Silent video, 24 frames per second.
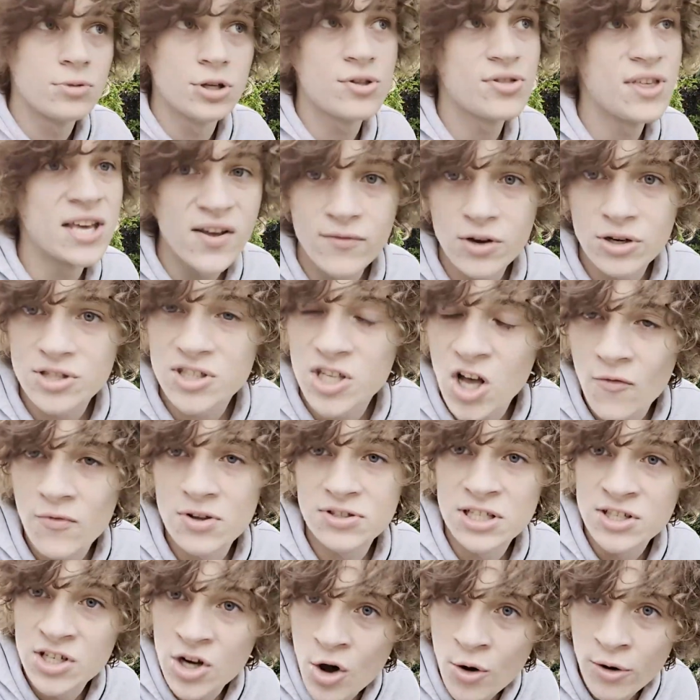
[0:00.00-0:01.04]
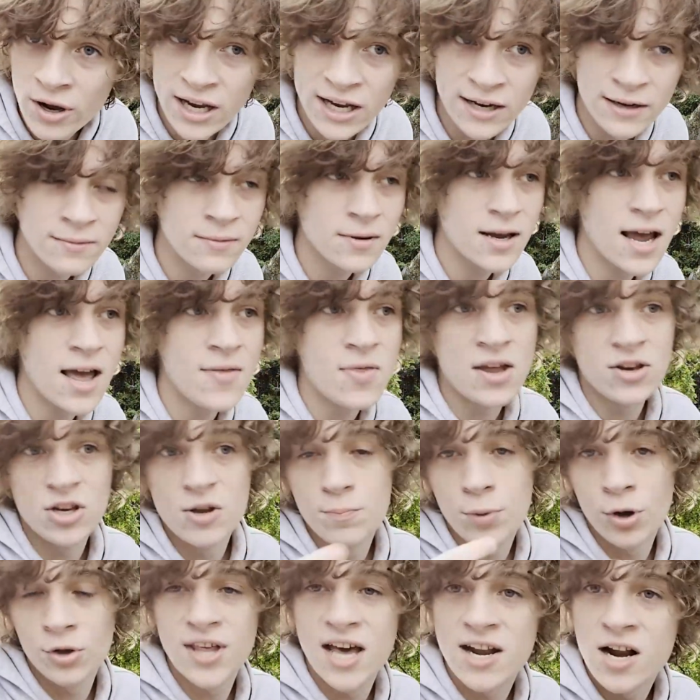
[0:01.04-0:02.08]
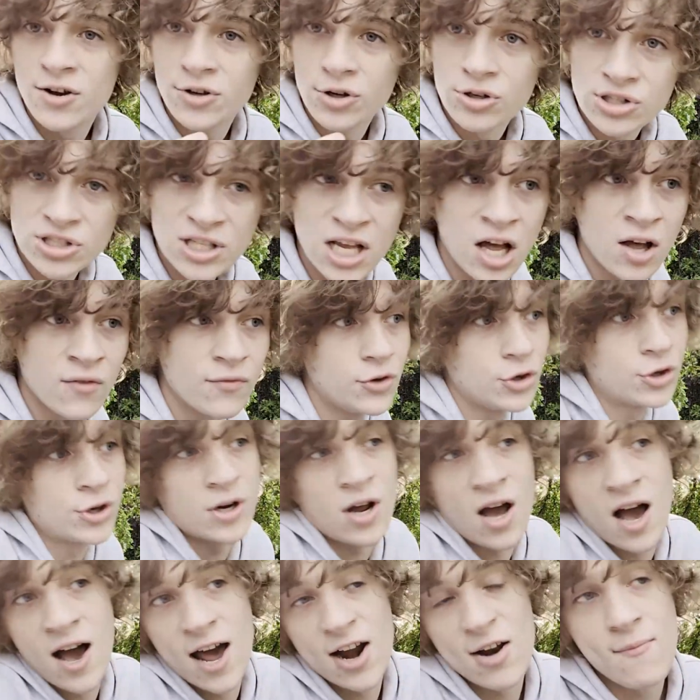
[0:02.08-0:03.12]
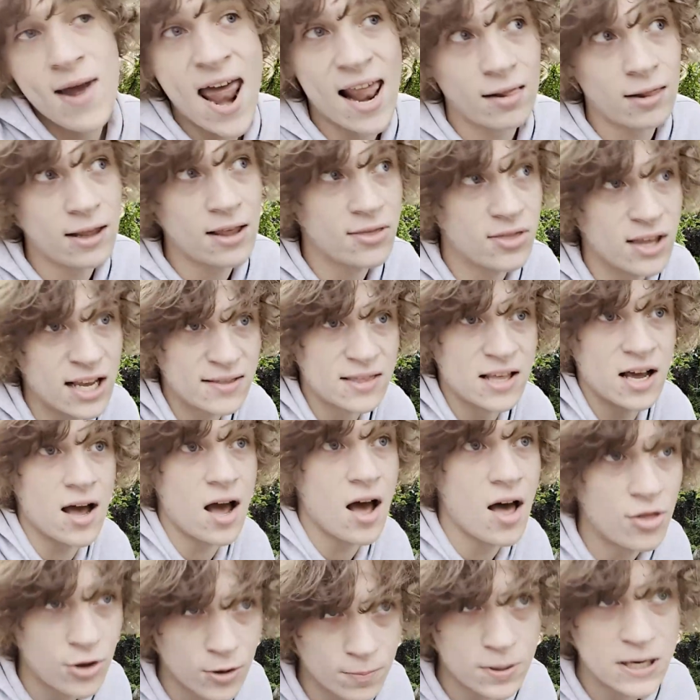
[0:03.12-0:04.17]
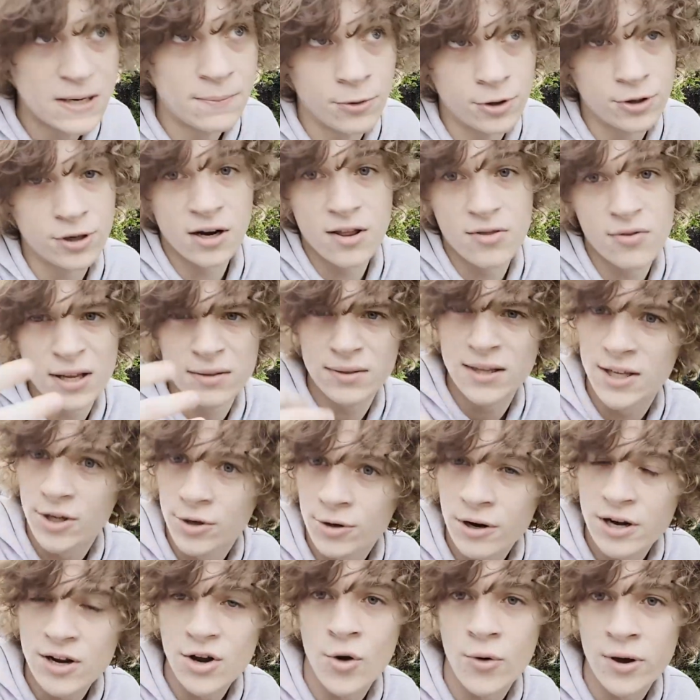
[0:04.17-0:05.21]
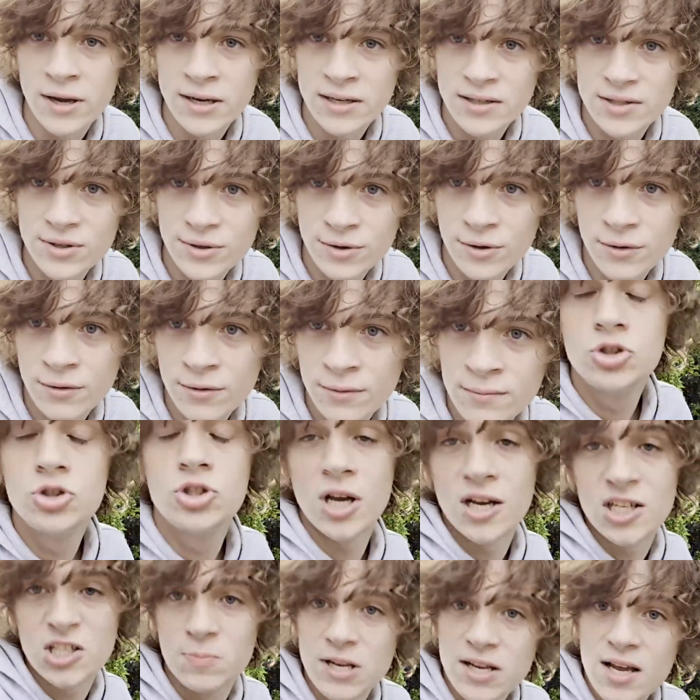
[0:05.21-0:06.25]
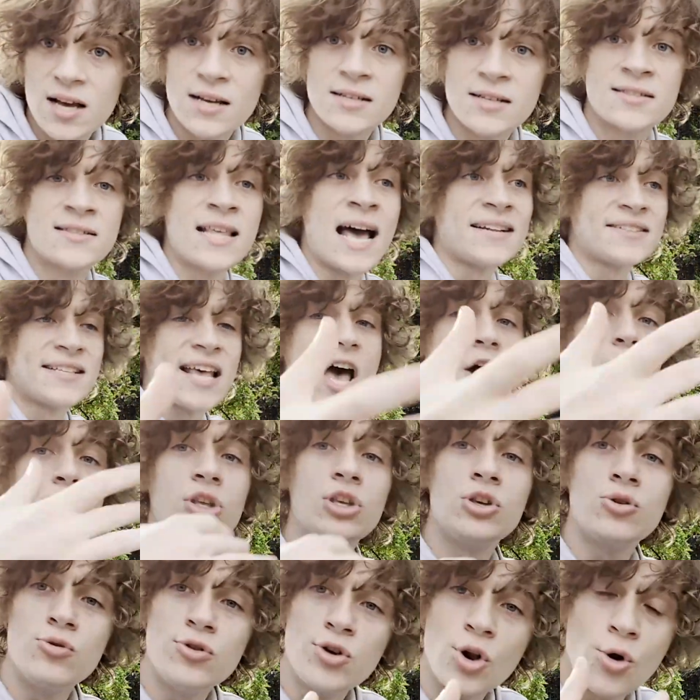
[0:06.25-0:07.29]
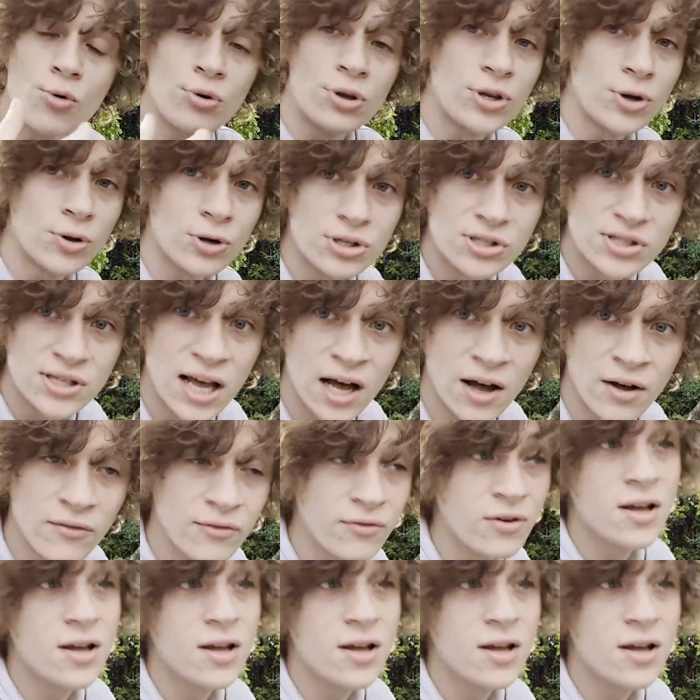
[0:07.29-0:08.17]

you think of yourself as annoying, and then you put that on yourself, you're going to automatically think that other people are going to think that you're annoying too. Just because that's how you know yourself,